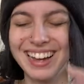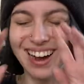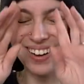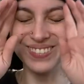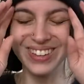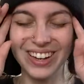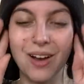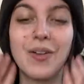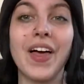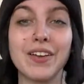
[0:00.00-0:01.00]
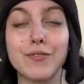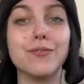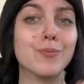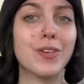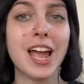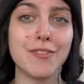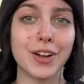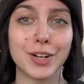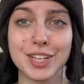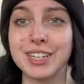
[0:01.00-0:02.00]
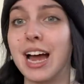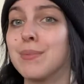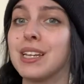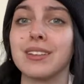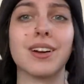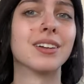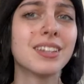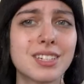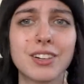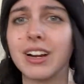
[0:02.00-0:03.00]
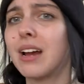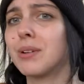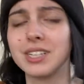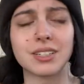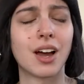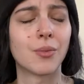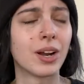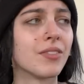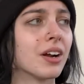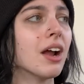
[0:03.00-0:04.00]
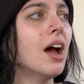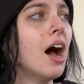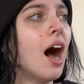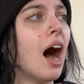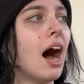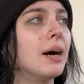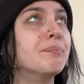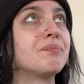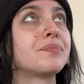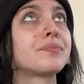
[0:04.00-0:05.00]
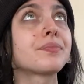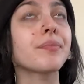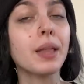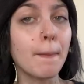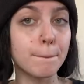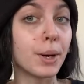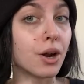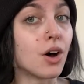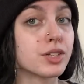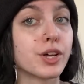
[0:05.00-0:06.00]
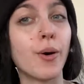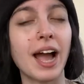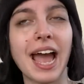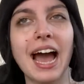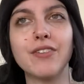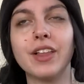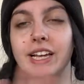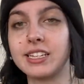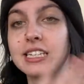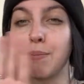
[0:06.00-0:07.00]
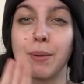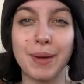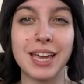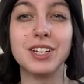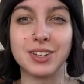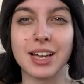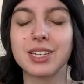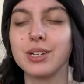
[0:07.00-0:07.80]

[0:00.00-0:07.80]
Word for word: um, you know, like at various times, either on Instagram or TikTok, whatever. Um, but also I have like a separate page next